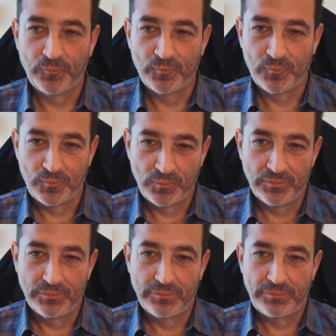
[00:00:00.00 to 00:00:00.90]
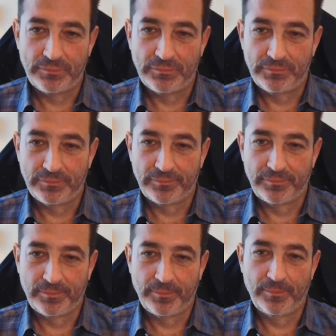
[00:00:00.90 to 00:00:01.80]

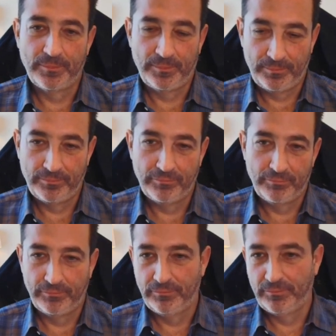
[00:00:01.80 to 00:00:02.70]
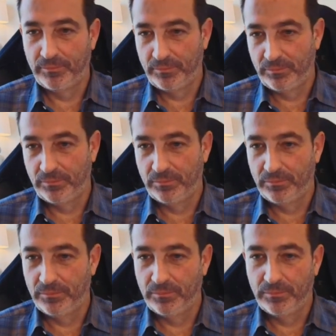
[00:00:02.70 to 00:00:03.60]

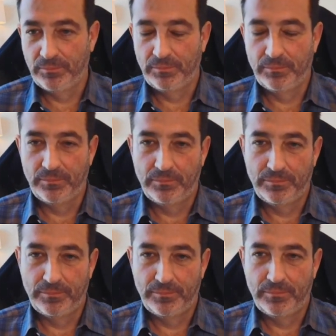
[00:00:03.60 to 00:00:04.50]
(silent)